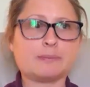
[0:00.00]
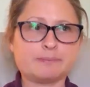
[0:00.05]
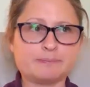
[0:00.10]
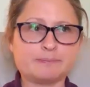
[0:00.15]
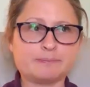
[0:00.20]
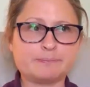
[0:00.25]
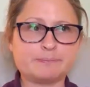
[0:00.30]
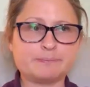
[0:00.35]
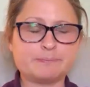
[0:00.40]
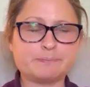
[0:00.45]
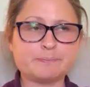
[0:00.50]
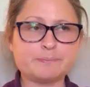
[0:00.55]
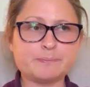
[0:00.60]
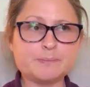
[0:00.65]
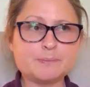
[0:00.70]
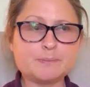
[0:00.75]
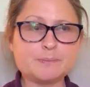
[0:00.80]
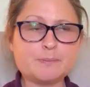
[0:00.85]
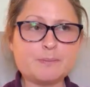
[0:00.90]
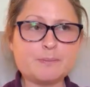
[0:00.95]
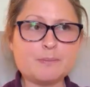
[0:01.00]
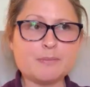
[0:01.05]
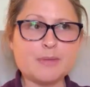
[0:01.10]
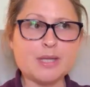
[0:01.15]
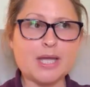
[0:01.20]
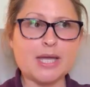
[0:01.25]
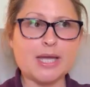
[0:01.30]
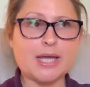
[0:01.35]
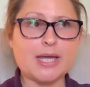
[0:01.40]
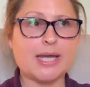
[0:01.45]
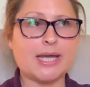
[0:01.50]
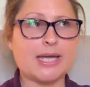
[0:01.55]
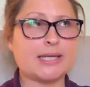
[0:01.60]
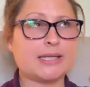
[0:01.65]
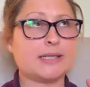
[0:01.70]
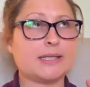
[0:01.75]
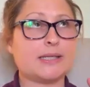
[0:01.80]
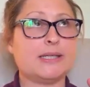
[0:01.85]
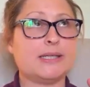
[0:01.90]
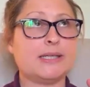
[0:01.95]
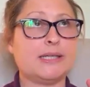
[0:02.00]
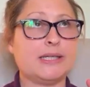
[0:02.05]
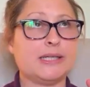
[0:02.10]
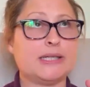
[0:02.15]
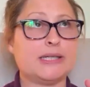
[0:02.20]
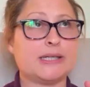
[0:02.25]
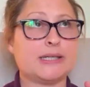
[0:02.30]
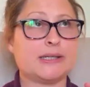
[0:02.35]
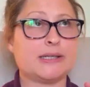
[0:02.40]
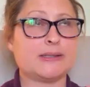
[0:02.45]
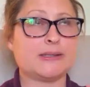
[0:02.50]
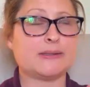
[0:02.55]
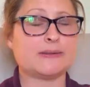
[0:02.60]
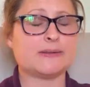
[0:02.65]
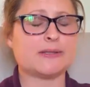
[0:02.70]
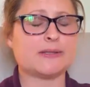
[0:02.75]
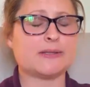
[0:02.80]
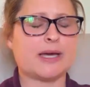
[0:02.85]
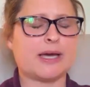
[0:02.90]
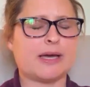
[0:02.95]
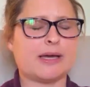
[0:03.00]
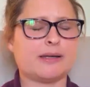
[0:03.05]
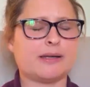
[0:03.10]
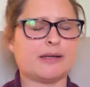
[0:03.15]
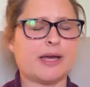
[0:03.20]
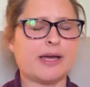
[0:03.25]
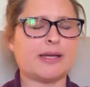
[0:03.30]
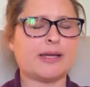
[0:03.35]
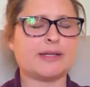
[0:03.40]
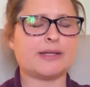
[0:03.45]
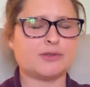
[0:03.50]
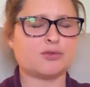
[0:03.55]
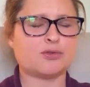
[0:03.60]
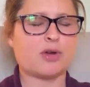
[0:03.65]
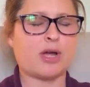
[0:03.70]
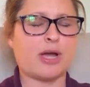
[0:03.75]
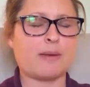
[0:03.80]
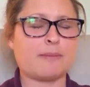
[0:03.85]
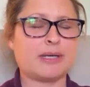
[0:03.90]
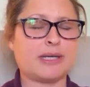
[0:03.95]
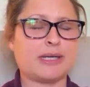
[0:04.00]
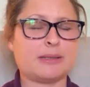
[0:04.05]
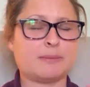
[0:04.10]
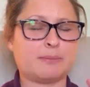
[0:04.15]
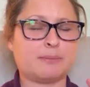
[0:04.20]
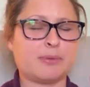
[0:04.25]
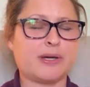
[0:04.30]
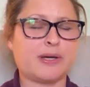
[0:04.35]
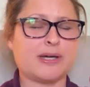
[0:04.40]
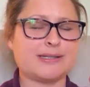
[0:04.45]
Um, and he is not Andromedan,